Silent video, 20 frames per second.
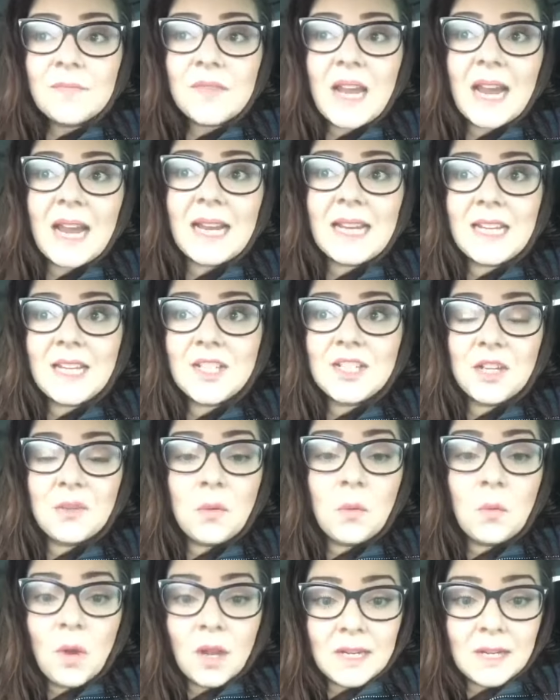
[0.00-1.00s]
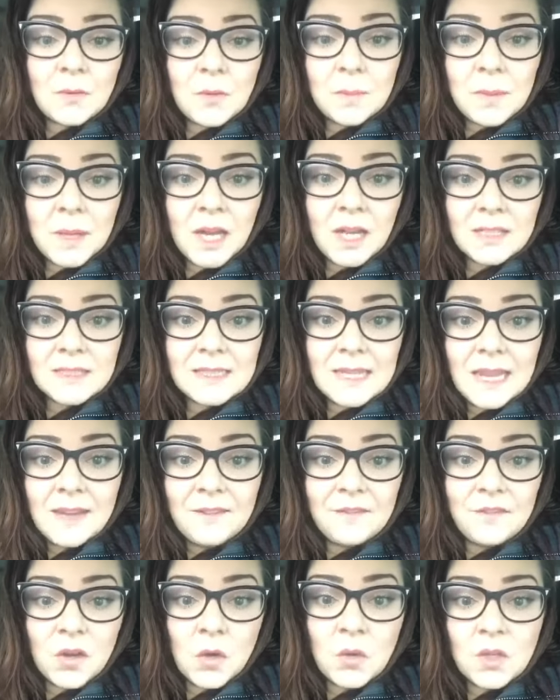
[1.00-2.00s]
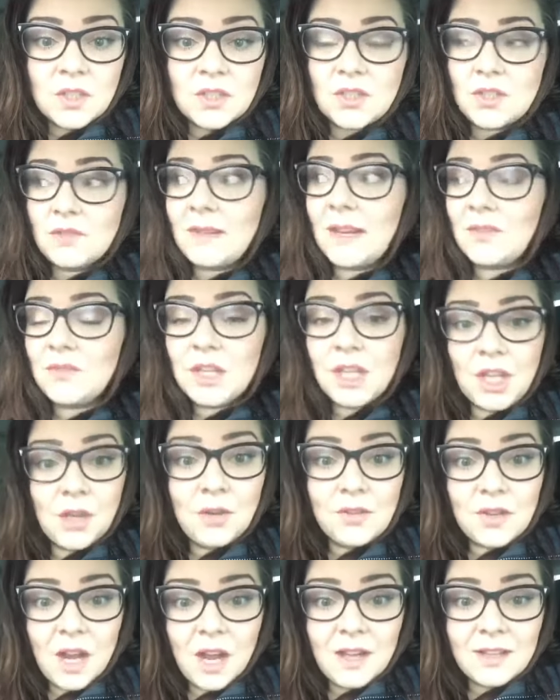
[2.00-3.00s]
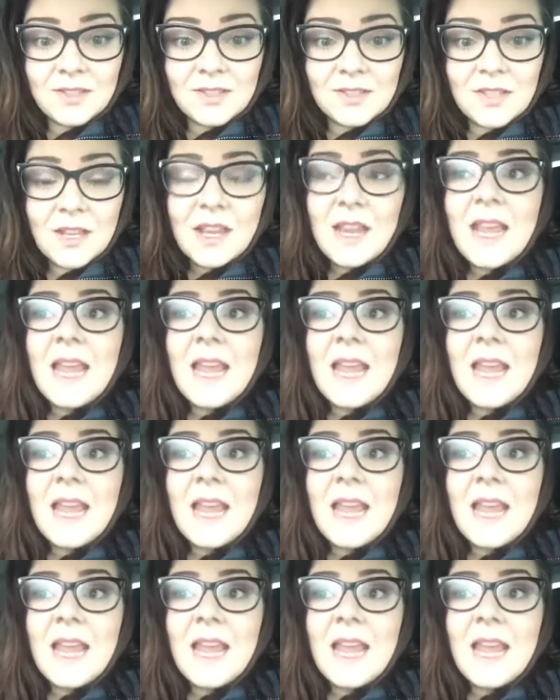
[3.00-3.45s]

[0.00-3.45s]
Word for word: I can do a one hour party focused around the kudos.